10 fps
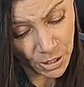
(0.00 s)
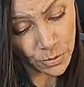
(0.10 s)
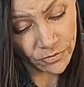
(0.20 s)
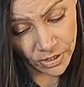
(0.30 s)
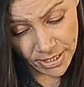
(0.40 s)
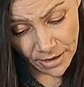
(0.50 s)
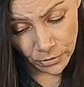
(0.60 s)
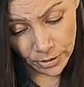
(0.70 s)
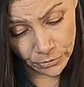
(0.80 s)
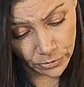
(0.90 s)
We have the
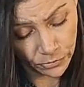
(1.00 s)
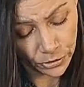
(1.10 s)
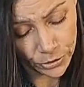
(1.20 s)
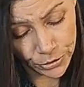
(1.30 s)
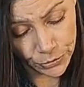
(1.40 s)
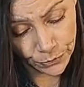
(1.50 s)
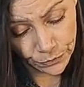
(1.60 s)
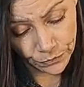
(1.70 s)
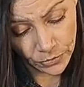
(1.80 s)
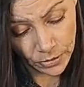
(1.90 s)
Devil in reverse.
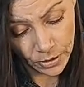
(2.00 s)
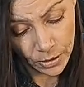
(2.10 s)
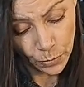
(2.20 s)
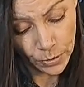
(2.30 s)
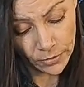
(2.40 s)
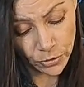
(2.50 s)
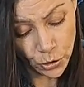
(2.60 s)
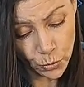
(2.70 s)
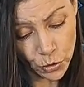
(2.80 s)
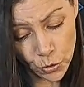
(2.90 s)
We have the
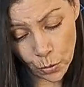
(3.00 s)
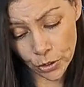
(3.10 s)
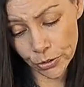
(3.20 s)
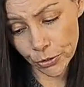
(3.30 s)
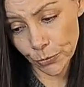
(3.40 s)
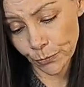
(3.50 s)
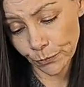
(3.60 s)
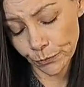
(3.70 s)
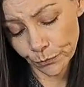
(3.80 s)
Two of Swords.